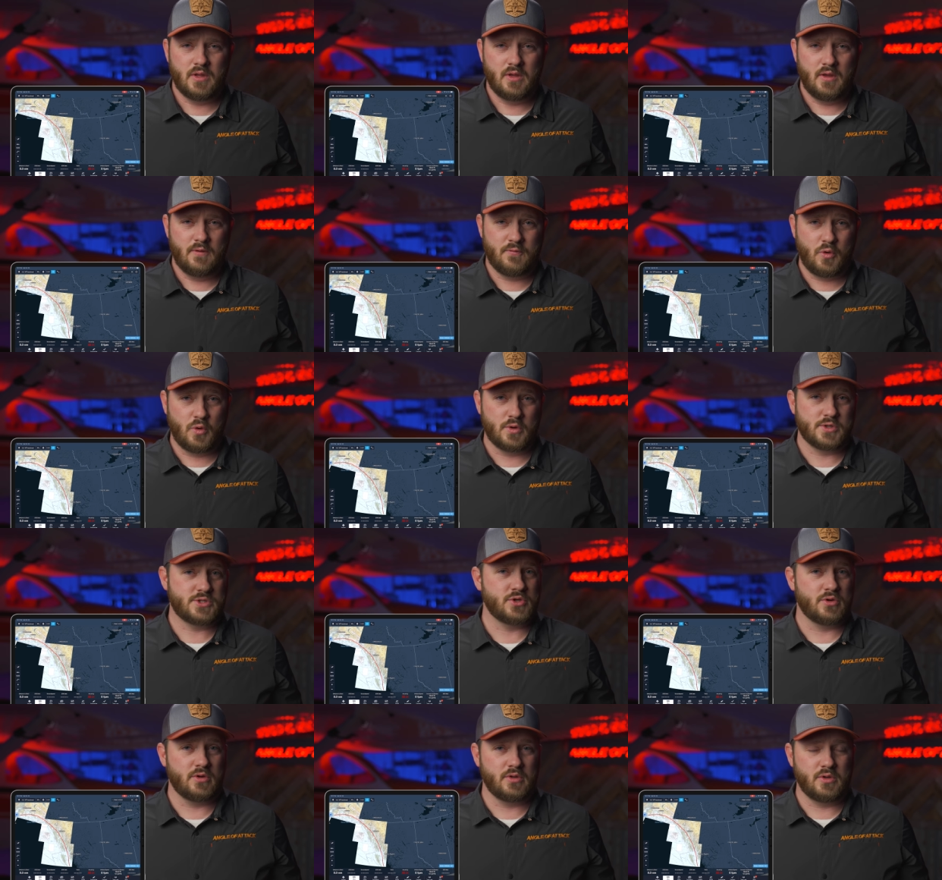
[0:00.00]
Of
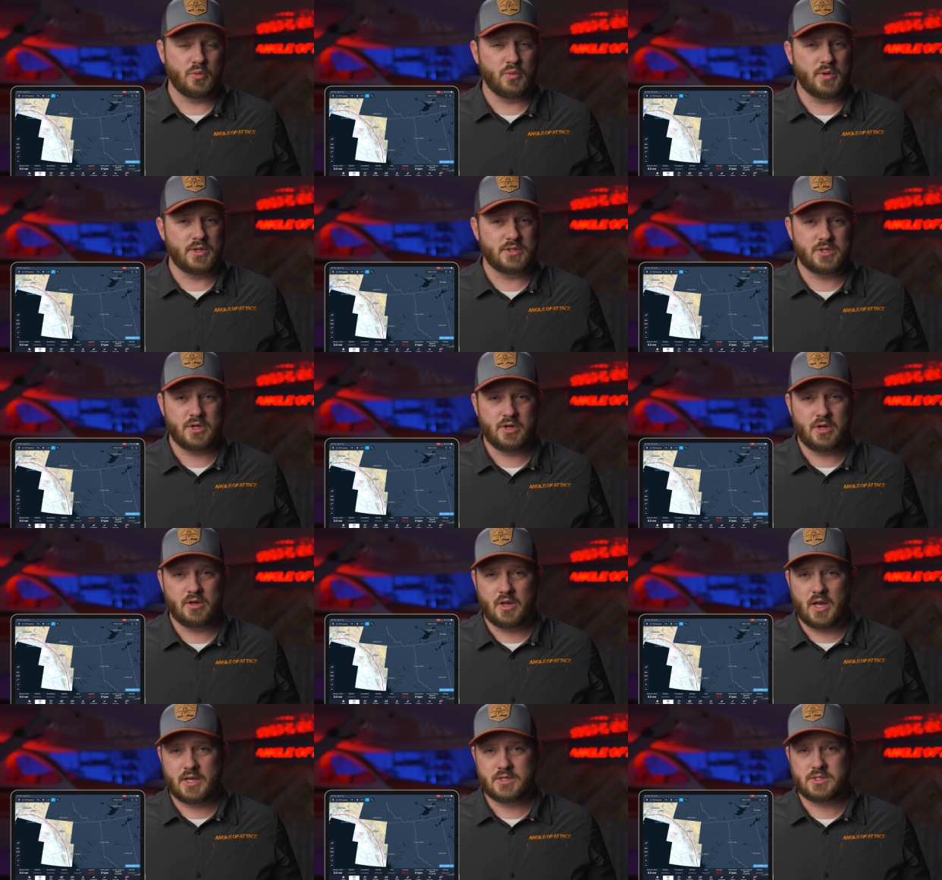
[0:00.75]
course, during the winter,
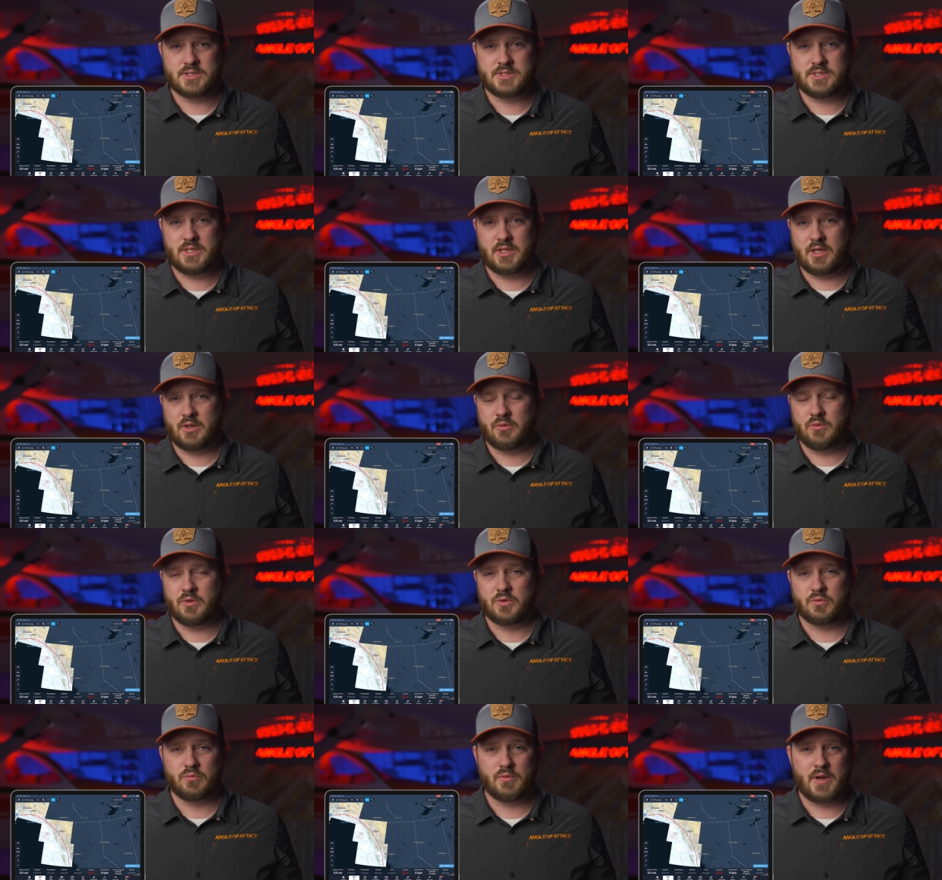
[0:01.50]
you're not just dealing
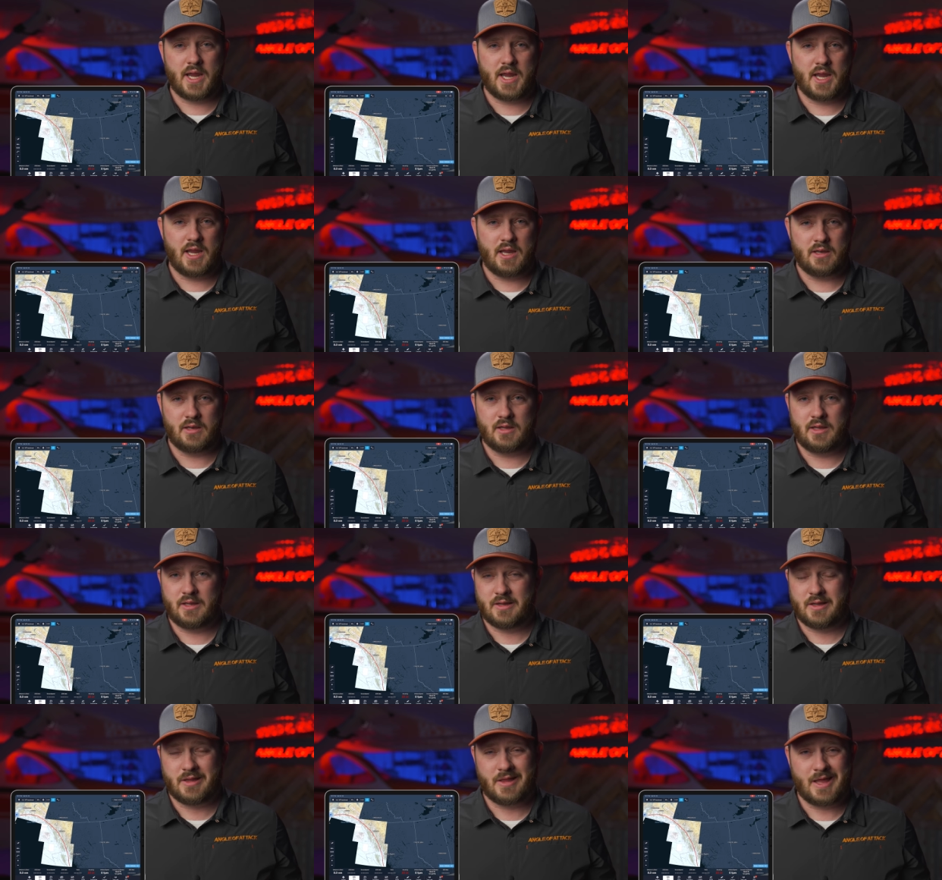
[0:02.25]
with rain
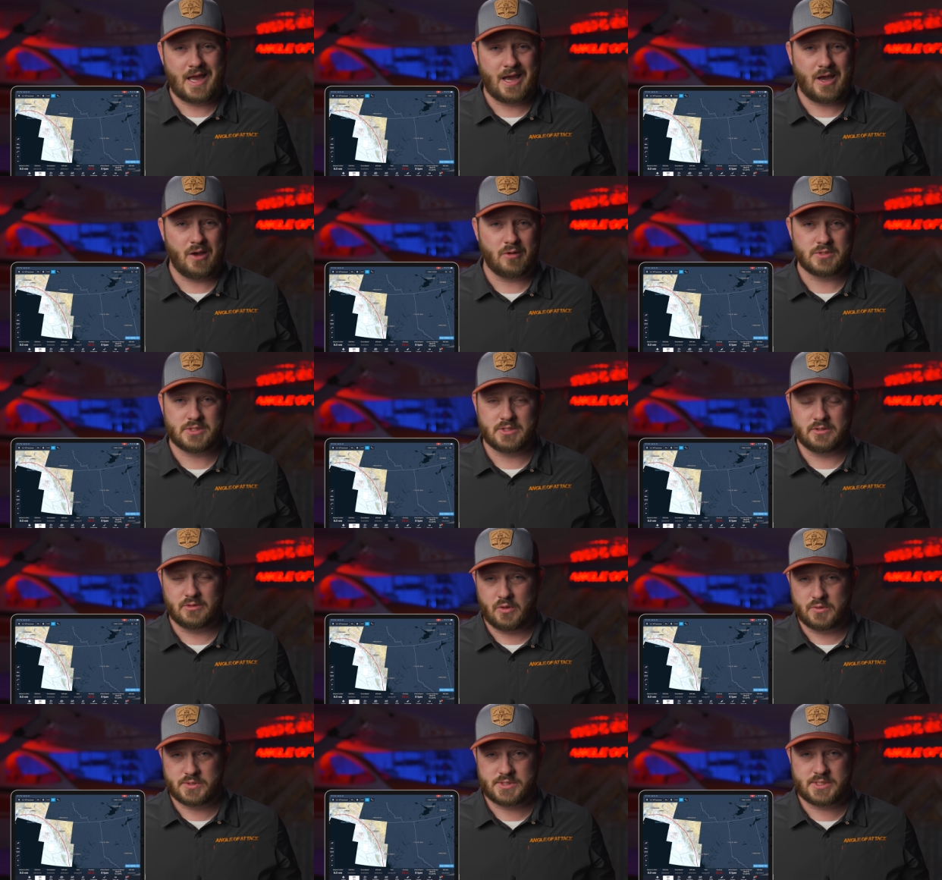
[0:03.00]
and clouds
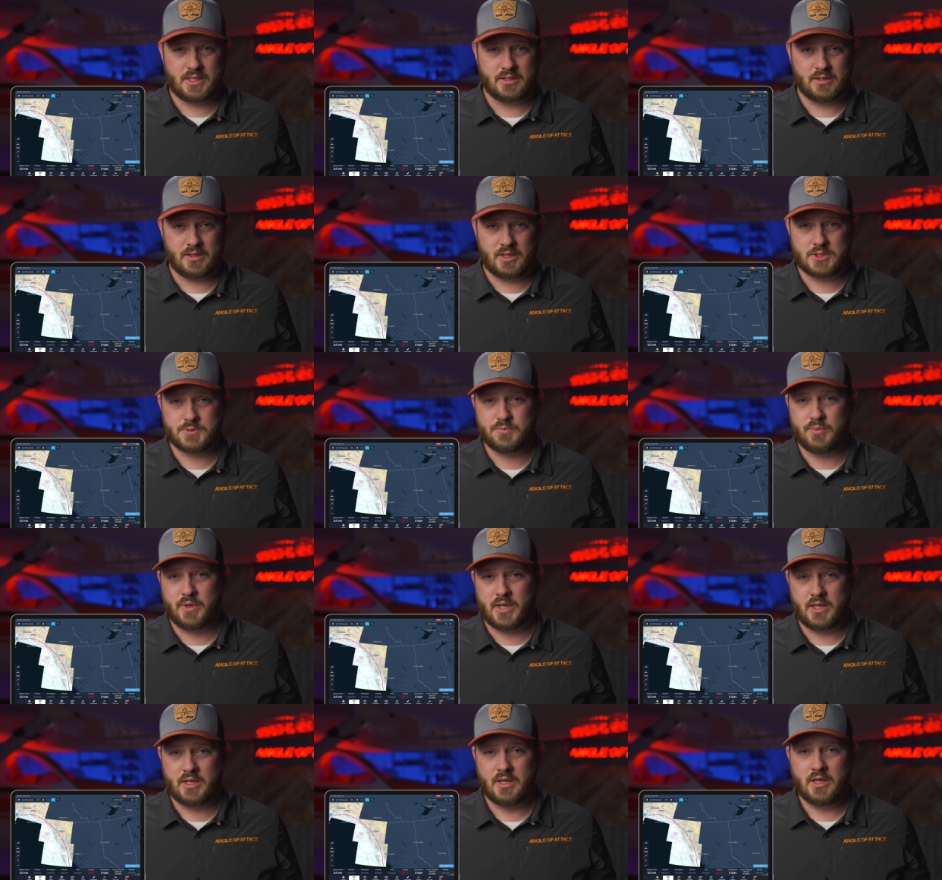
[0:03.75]
and low ceilings,
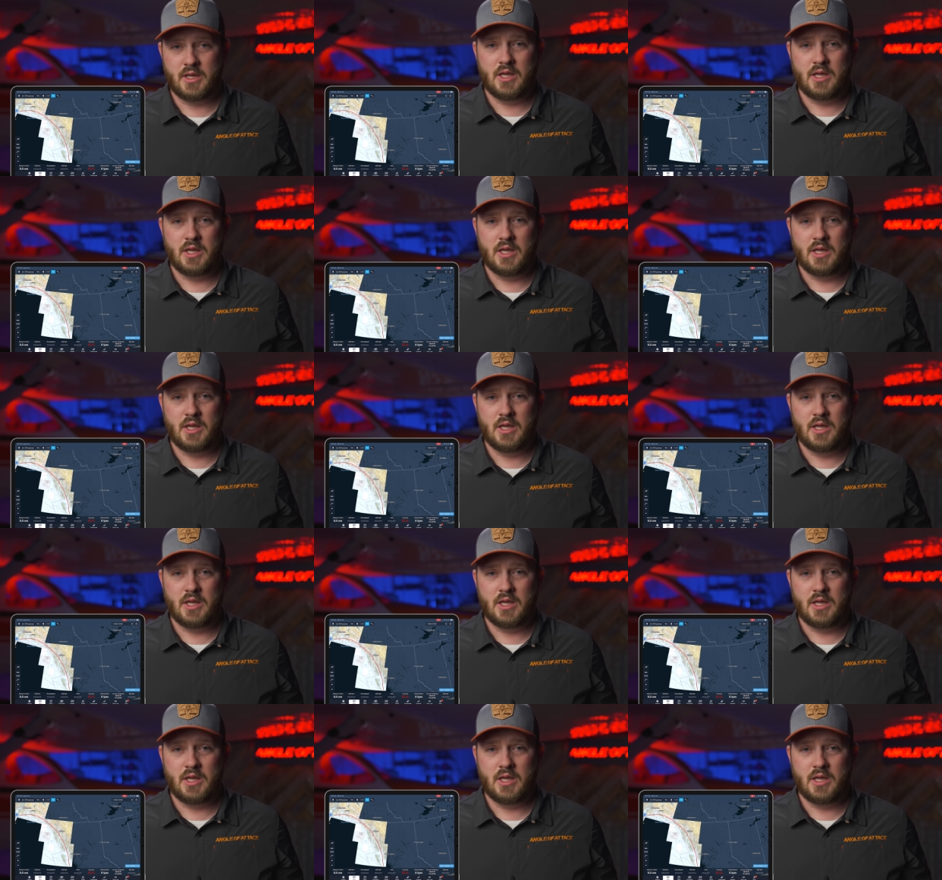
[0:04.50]
but